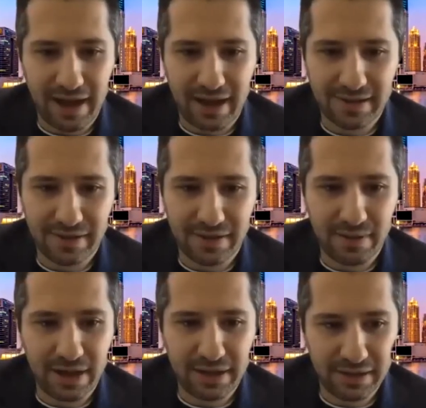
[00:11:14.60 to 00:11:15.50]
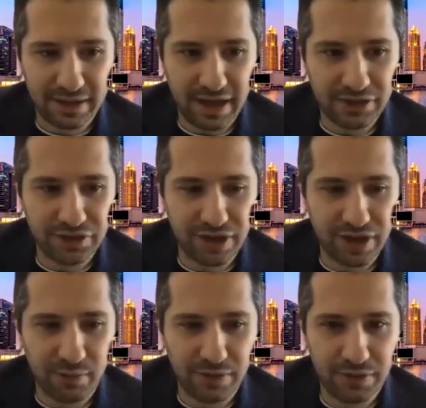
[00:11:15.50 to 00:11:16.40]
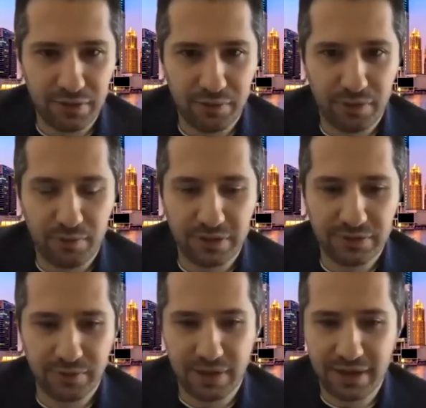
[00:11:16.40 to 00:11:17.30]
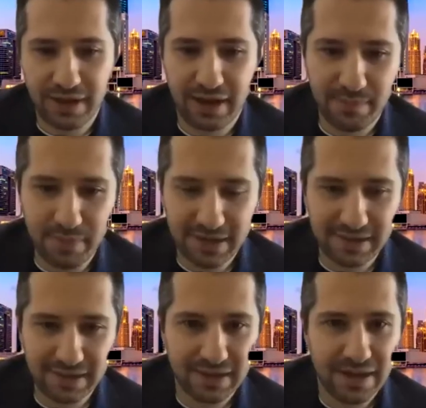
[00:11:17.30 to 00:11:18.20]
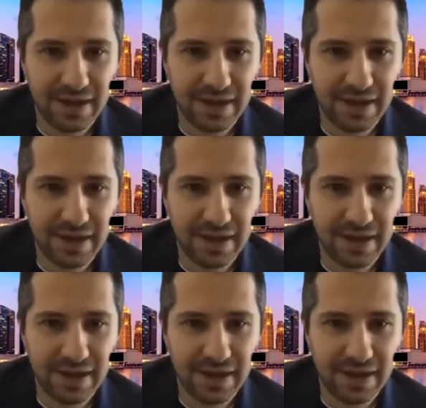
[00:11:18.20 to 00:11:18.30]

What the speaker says: answer them and engage with you on one-to-one basis.